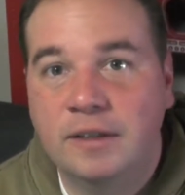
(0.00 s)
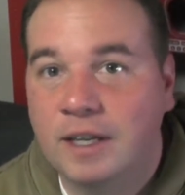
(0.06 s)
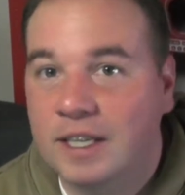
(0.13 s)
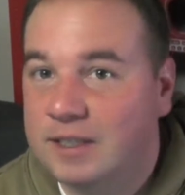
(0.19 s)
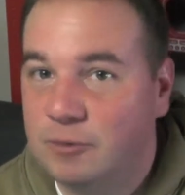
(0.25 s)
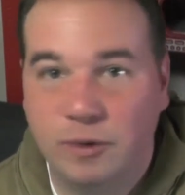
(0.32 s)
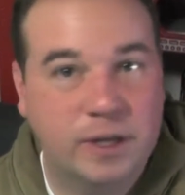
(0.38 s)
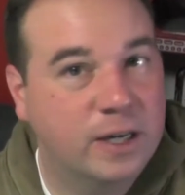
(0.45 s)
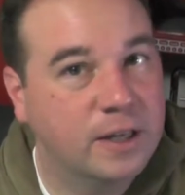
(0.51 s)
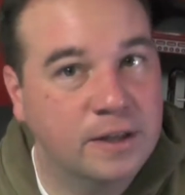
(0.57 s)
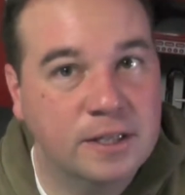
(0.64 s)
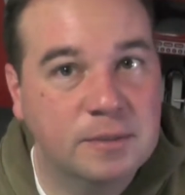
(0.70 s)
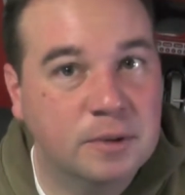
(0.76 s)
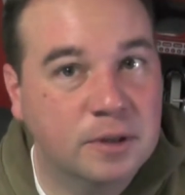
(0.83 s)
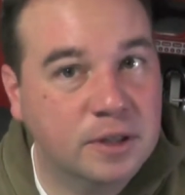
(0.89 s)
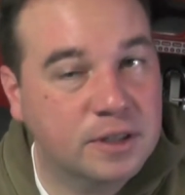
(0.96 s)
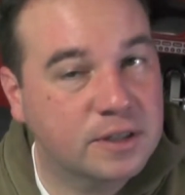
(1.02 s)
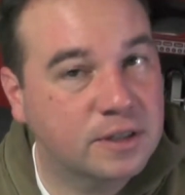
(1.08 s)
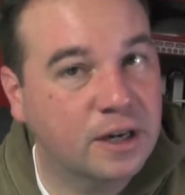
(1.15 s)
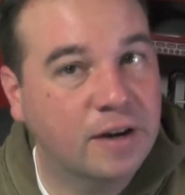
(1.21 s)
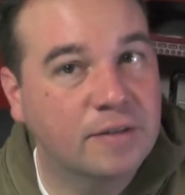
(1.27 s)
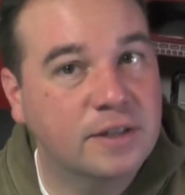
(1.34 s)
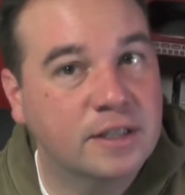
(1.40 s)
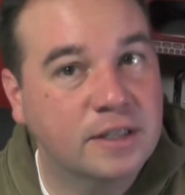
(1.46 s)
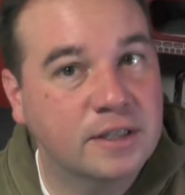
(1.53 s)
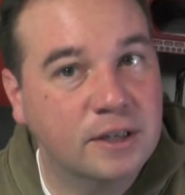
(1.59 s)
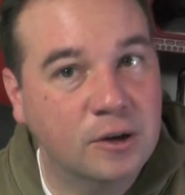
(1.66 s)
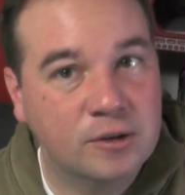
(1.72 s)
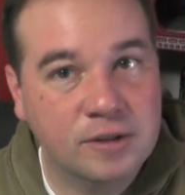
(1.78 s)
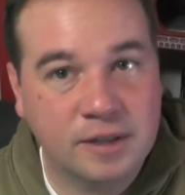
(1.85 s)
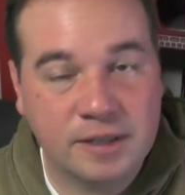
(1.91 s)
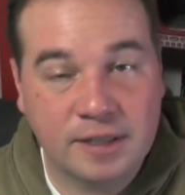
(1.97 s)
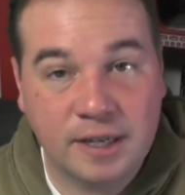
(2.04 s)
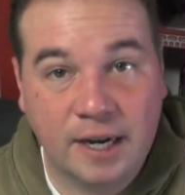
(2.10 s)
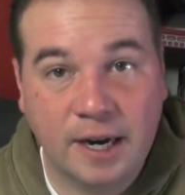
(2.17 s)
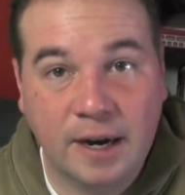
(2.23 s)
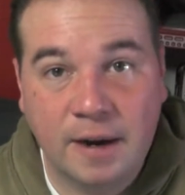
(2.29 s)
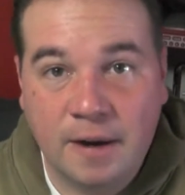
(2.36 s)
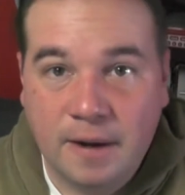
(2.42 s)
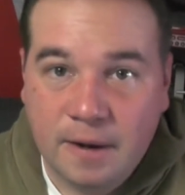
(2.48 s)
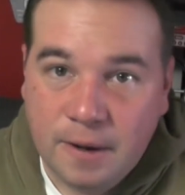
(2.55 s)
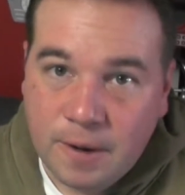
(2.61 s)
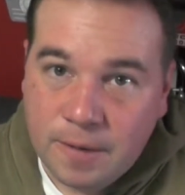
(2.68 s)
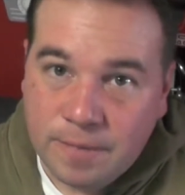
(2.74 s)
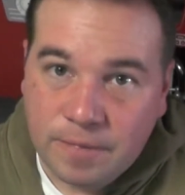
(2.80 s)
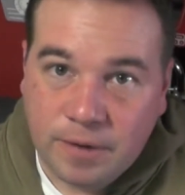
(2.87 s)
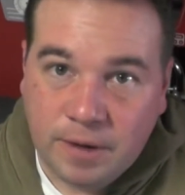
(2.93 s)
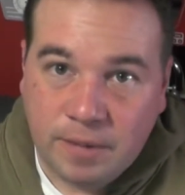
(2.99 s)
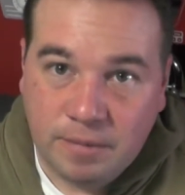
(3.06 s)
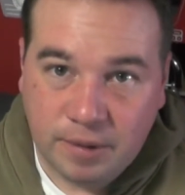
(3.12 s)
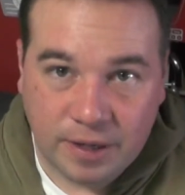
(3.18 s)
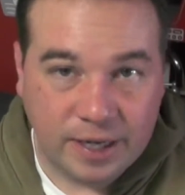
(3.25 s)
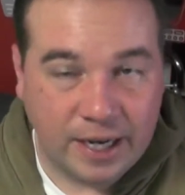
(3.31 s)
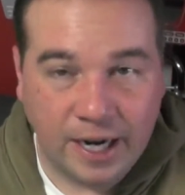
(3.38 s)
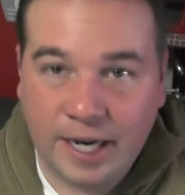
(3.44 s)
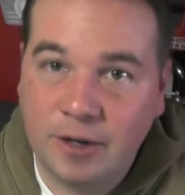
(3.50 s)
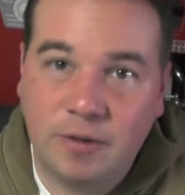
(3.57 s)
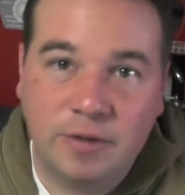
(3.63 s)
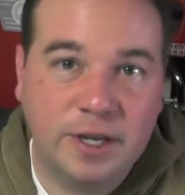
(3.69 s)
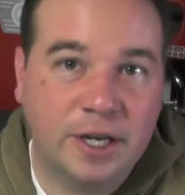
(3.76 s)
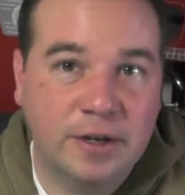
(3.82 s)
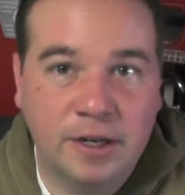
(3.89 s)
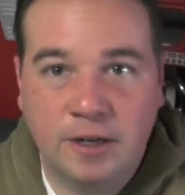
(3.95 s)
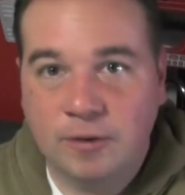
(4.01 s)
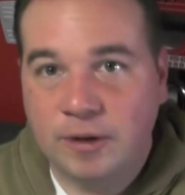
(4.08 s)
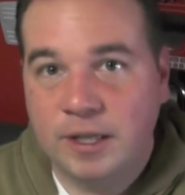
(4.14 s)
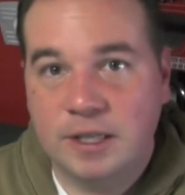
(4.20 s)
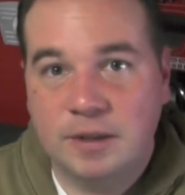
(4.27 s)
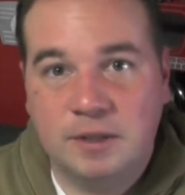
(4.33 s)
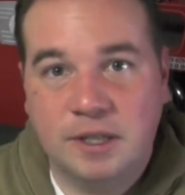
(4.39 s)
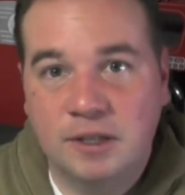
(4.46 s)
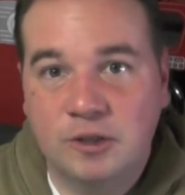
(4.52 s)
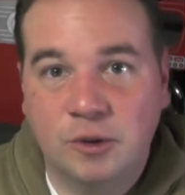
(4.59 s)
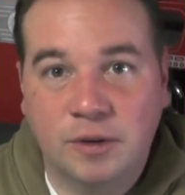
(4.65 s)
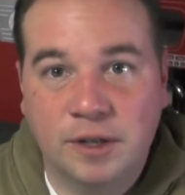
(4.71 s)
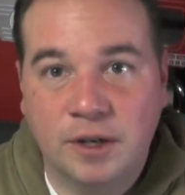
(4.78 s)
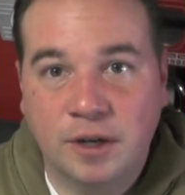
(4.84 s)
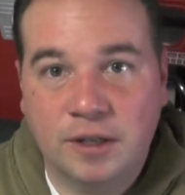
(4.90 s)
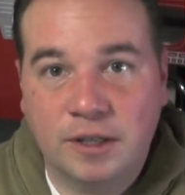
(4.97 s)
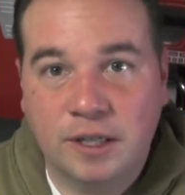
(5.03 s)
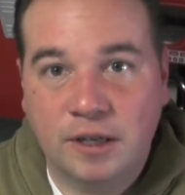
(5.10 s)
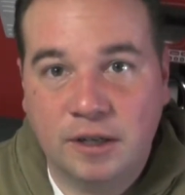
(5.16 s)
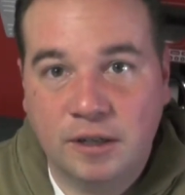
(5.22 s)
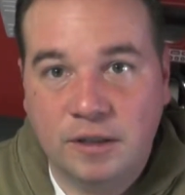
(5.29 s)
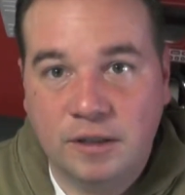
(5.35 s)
That's with any of these books, obviously, no was not saying, but I don't think you need to read it to enjoy the Dark Tower.